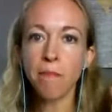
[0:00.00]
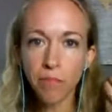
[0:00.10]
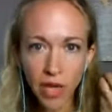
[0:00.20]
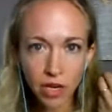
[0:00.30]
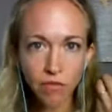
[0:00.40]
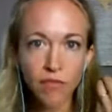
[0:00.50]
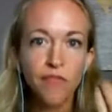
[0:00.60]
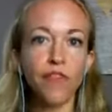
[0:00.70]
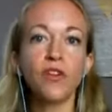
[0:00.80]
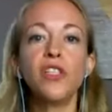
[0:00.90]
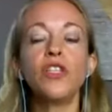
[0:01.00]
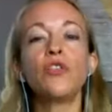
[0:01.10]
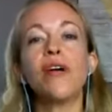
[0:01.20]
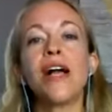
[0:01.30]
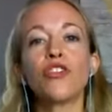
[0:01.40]
kind of first
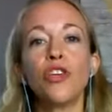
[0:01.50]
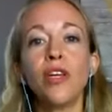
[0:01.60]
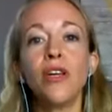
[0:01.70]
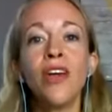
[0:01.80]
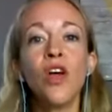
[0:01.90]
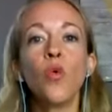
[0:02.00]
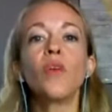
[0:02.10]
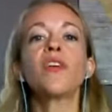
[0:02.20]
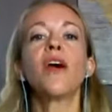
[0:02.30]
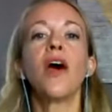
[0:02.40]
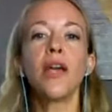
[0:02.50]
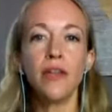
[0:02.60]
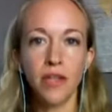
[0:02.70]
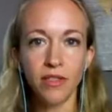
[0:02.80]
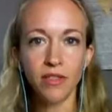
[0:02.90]
interaction with
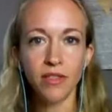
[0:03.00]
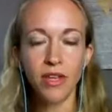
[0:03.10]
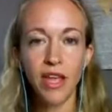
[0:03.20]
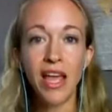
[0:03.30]
kindness,